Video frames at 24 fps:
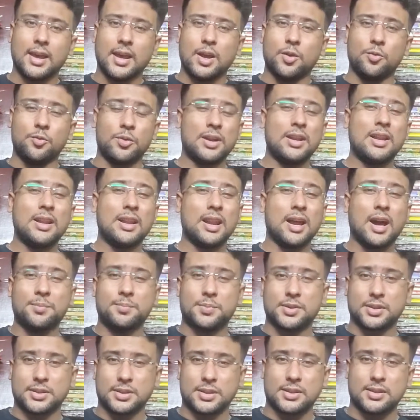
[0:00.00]
really
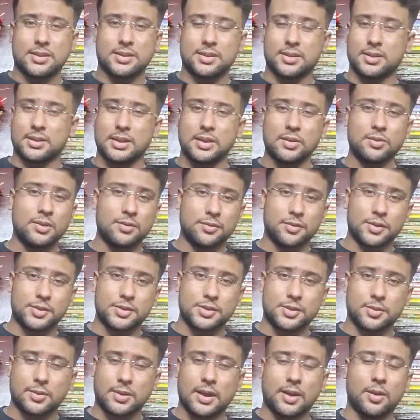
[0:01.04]
loved the
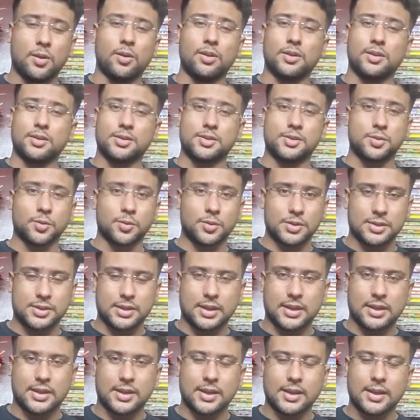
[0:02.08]
universe, and all the stories
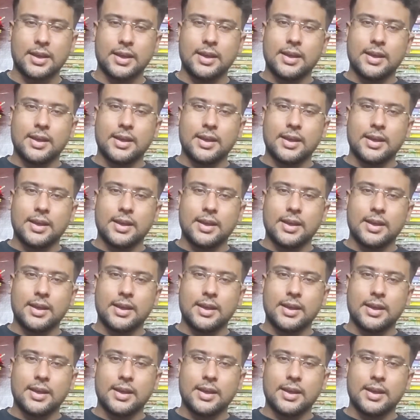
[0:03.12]
in it.